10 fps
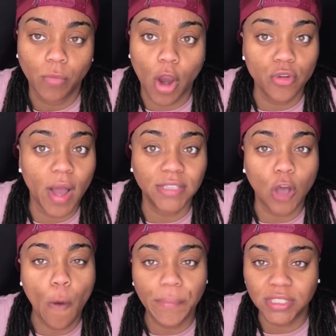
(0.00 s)
Are you guys
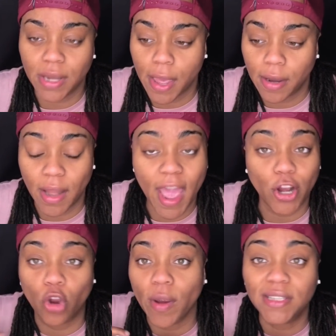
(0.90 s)
open to that? And they had a
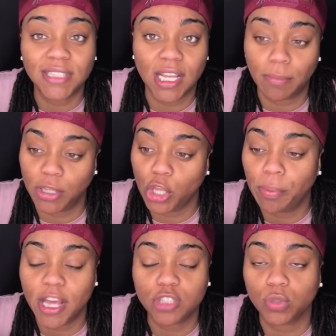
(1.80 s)
great setup. Like, their
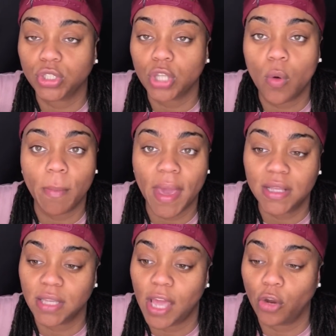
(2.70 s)
place was so
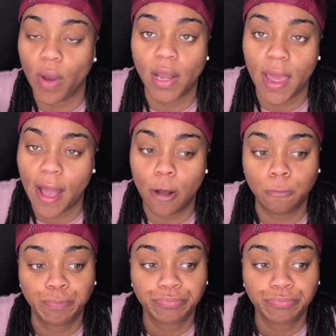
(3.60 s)
amazing, had a great layout.